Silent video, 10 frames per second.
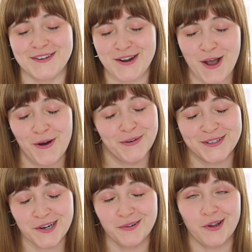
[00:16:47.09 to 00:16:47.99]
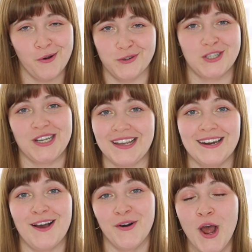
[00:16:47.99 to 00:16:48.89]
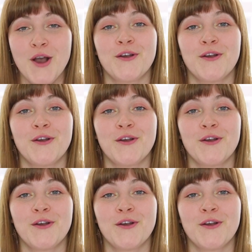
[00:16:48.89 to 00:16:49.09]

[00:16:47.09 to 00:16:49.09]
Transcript: No, don't go check it out.